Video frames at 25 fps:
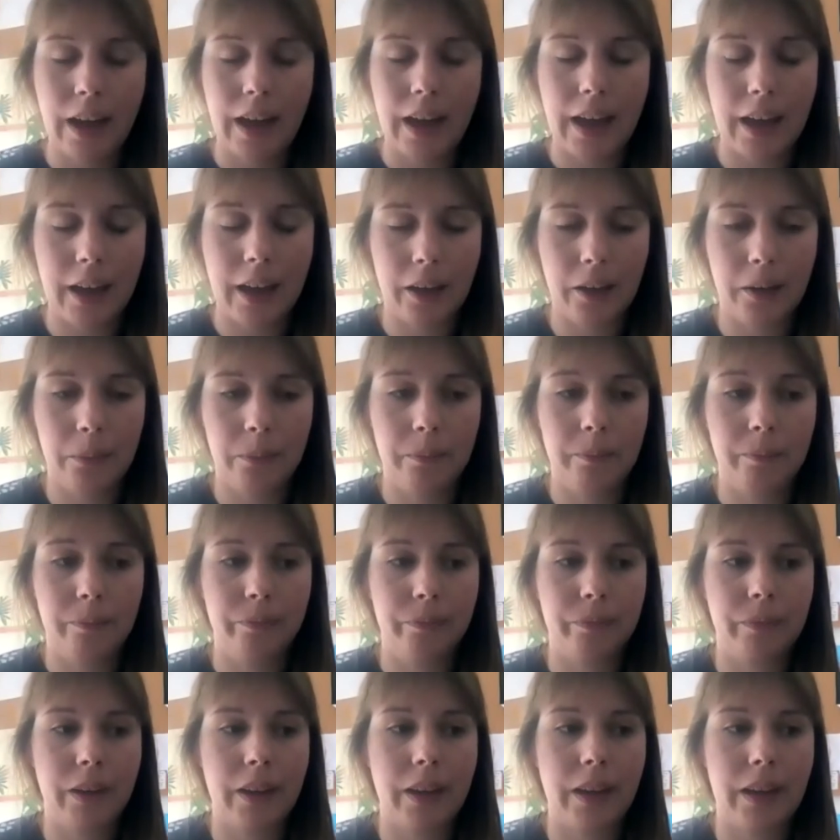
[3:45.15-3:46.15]

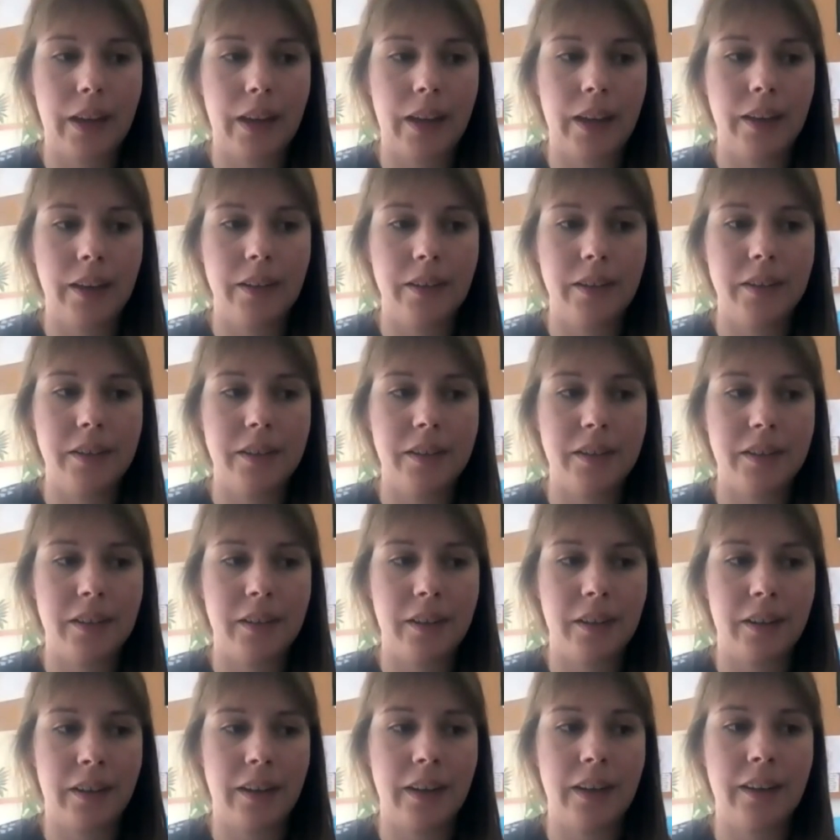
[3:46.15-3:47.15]
and
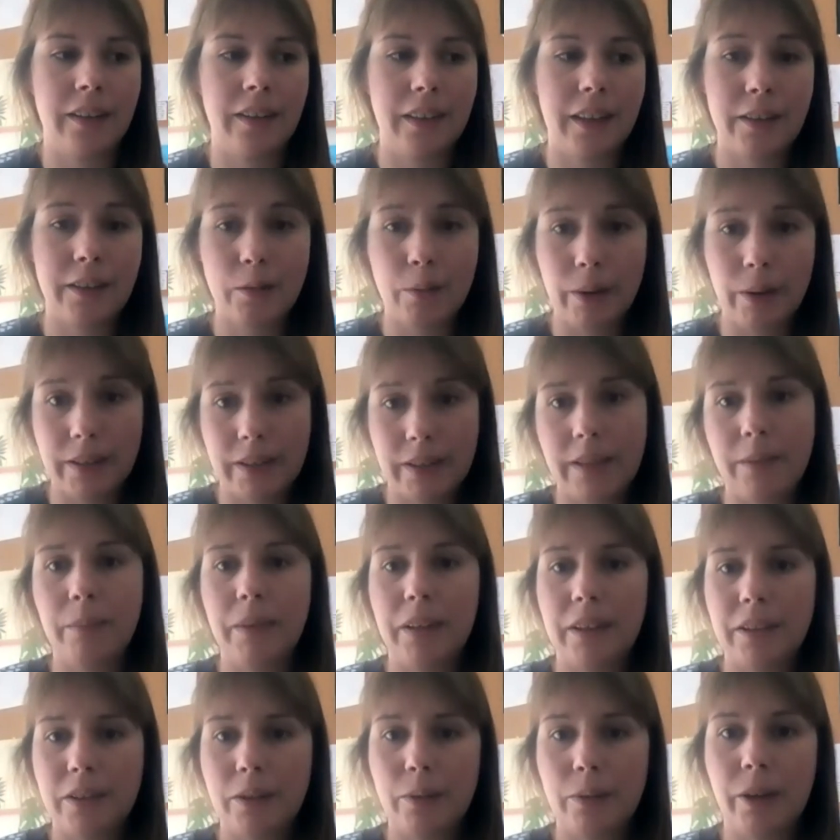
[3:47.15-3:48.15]
I think that's quite
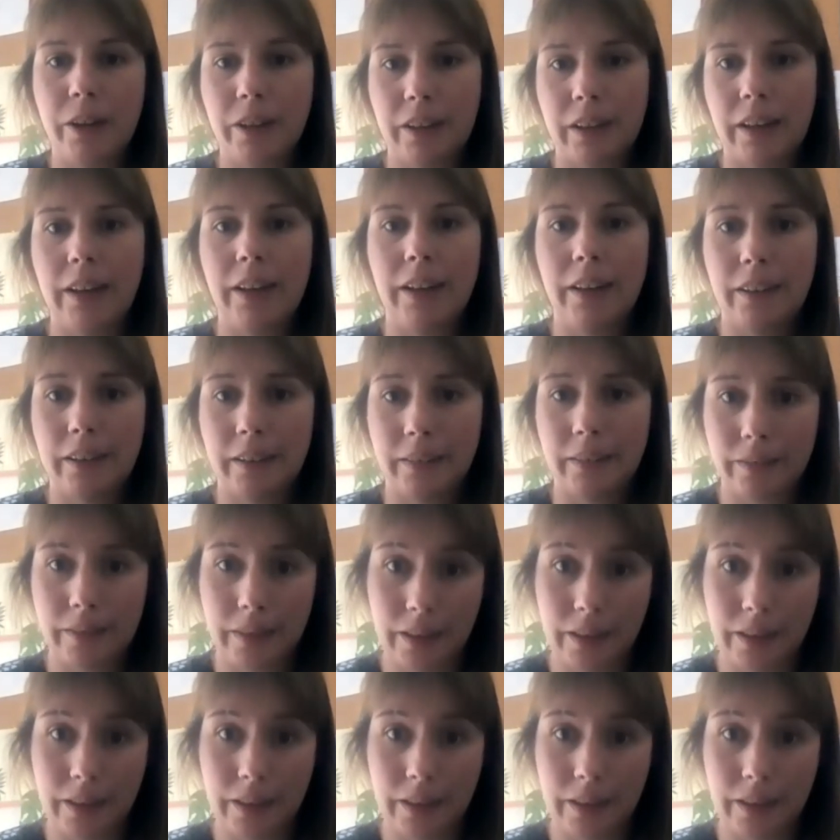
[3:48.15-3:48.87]
similar to working